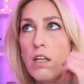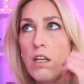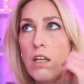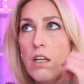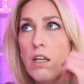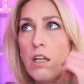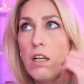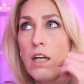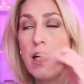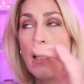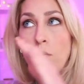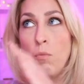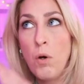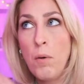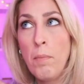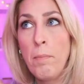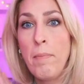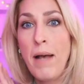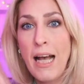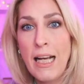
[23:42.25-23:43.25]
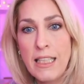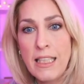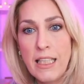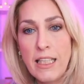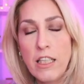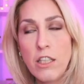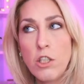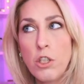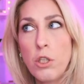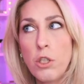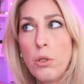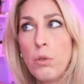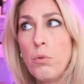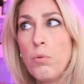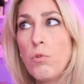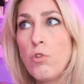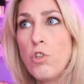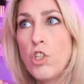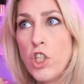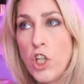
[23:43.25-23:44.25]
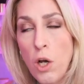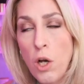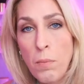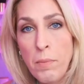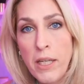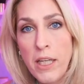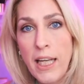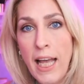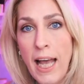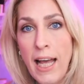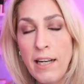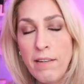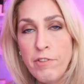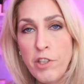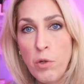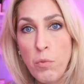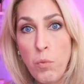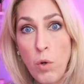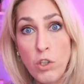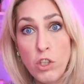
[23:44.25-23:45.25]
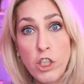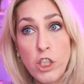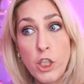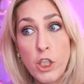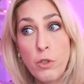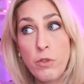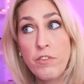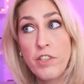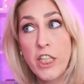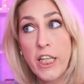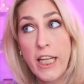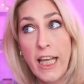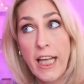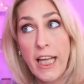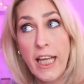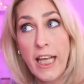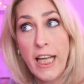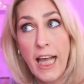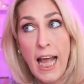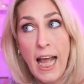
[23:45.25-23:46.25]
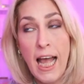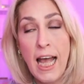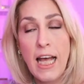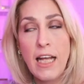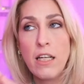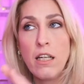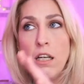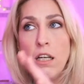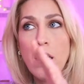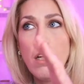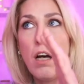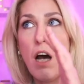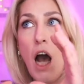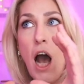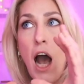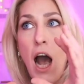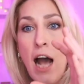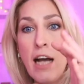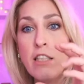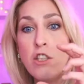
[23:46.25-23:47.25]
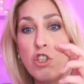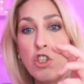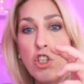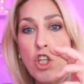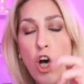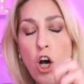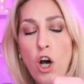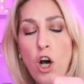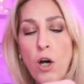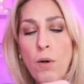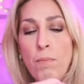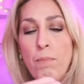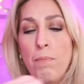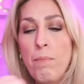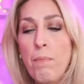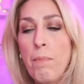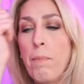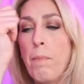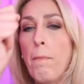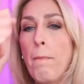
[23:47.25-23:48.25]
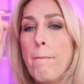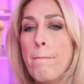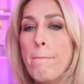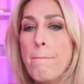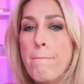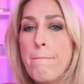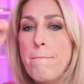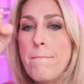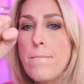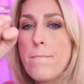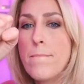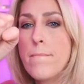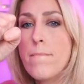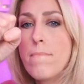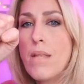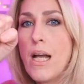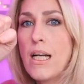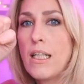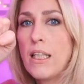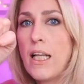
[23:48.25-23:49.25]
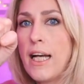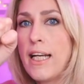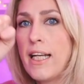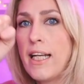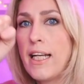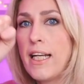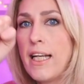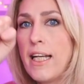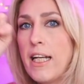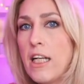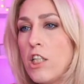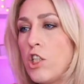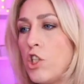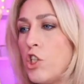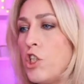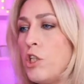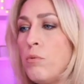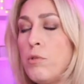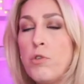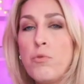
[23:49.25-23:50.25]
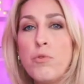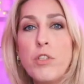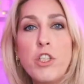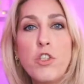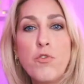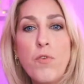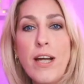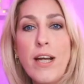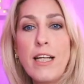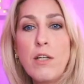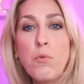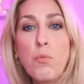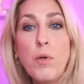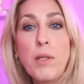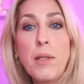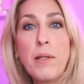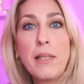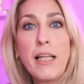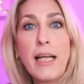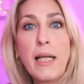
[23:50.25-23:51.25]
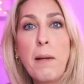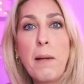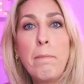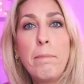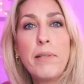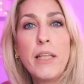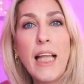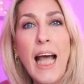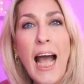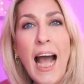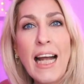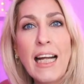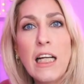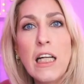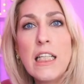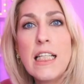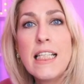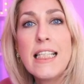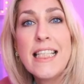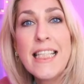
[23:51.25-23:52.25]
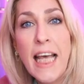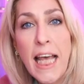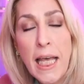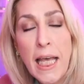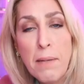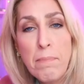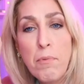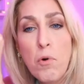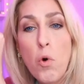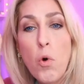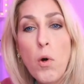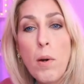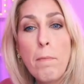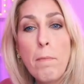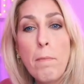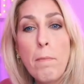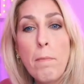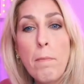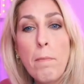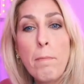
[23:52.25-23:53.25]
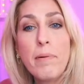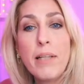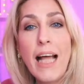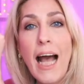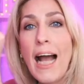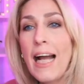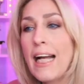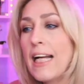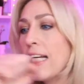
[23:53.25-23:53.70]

And I want Maddie to show me again if she wants to, if she can. I saw like she was restrained with like black tape or black